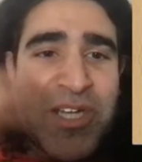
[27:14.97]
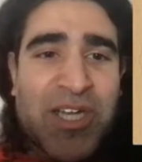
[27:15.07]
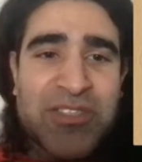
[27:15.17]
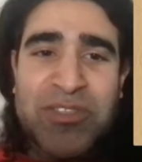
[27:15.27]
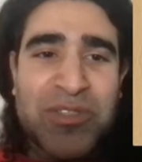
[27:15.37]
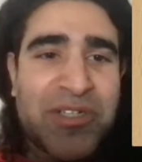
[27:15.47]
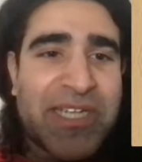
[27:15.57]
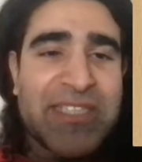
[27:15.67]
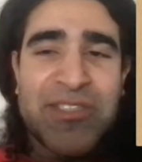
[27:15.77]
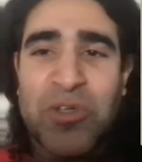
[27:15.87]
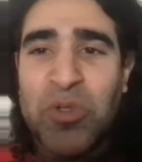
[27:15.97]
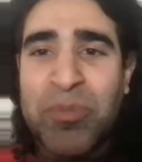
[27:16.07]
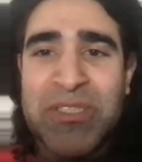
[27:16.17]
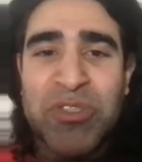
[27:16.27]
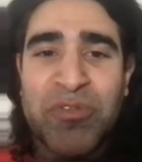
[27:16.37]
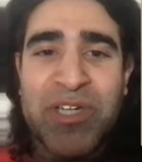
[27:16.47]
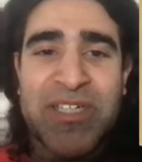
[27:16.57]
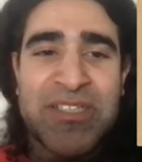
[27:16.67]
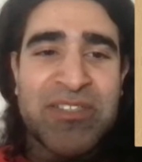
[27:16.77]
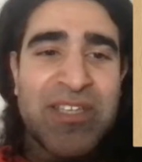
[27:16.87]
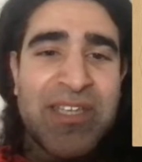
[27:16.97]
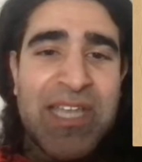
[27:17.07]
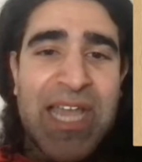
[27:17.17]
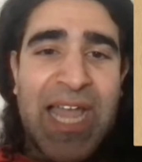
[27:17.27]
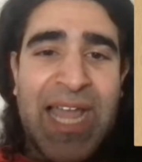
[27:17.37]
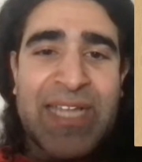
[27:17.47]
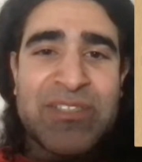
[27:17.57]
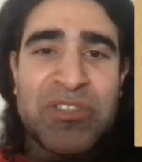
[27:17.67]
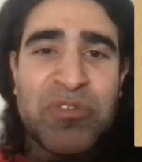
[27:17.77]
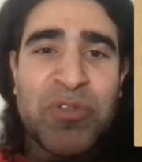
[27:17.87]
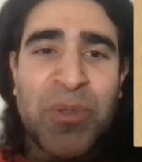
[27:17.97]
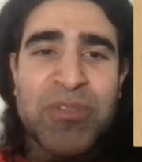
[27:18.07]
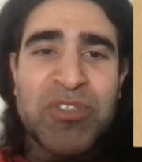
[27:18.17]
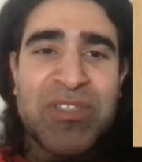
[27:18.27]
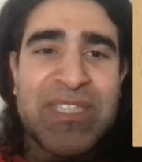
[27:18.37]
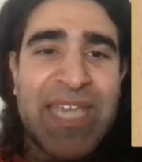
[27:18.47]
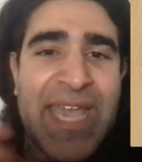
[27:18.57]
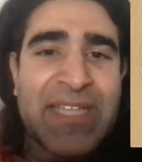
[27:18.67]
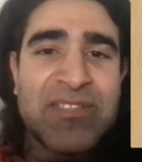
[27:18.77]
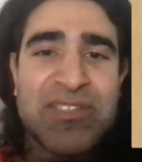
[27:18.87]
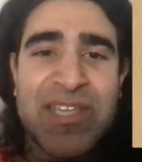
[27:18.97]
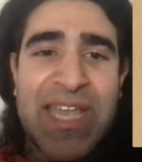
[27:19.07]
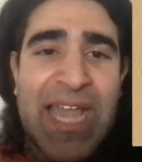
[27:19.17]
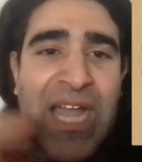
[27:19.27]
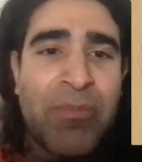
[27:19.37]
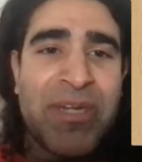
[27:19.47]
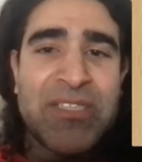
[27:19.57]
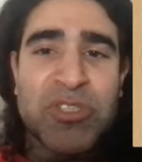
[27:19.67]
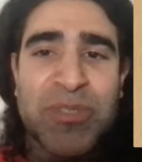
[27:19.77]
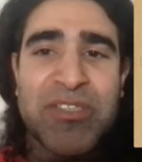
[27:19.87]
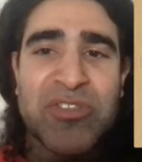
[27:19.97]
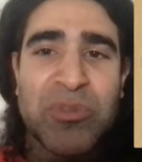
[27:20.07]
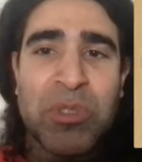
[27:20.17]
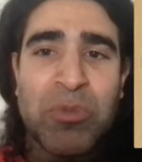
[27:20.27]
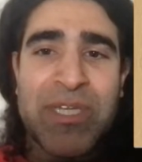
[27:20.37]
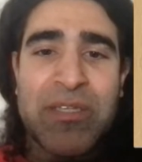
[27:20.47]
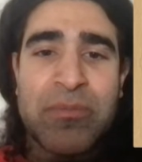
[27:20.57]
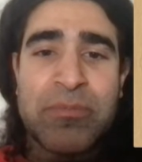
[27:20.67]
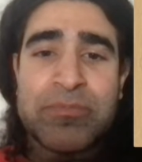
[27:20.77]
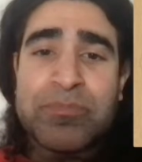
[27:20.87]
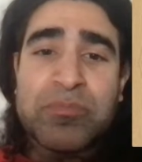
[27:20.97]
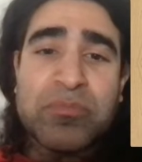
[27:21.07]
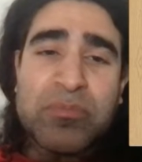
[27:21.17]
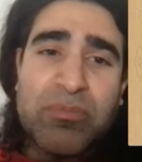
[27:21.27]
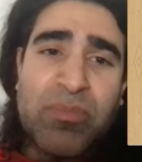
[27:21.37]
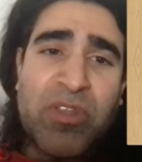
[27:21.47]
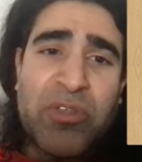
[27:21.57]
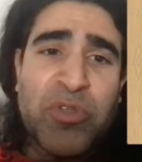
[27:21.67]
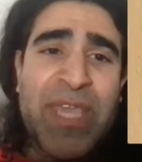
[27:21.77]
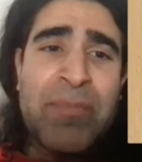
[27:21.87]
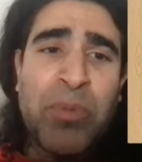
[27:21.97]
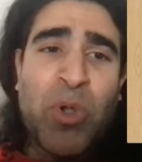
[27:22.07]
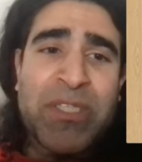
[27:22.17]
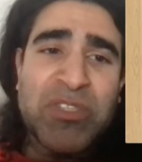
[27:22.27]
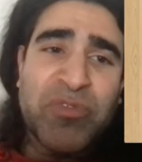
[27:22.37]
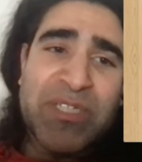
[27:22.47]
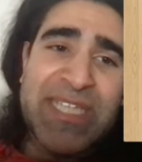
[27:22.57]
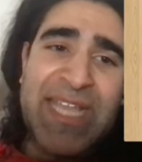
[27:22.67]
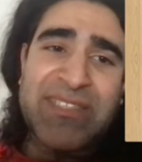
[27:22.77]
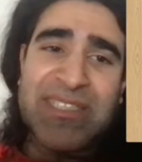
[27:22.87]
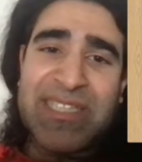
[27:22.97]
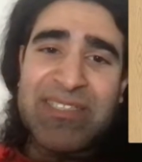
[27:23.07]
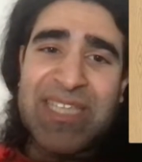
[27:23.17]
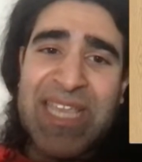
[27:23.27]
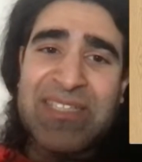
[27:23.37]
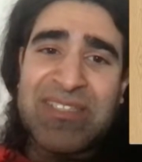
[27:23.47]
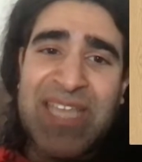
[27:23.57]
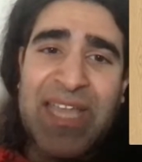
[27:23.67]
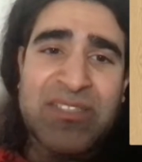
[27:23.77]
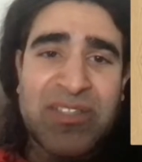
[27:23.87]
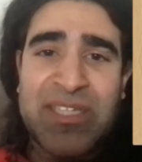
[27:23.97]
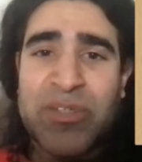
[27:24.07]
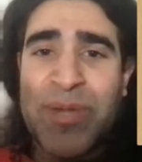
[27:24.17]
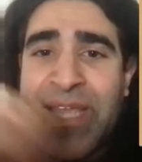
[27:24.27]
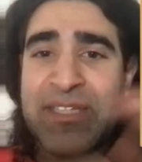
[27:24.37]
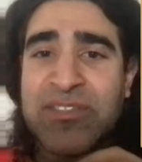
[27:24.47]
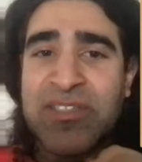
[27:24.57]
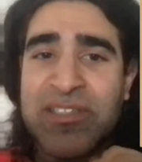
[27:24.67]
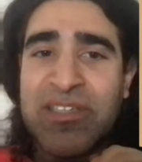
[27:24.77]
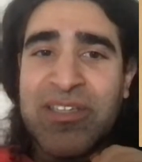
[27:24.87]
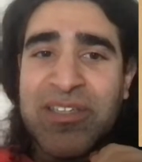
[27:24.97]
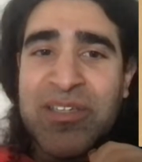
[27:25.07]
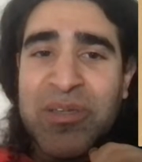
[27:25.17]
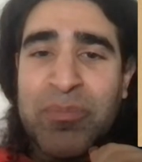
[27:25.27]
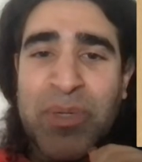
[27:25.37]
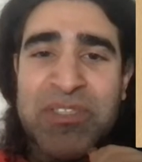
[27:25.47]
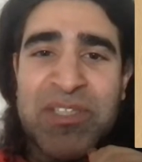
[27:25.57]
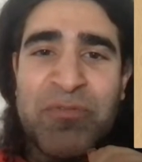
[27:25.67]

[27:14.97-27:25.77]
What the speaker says: until you're getting a whole bunch of cards. And you've got to guess how many tricks you will win. You get points for getting it exactly correct. But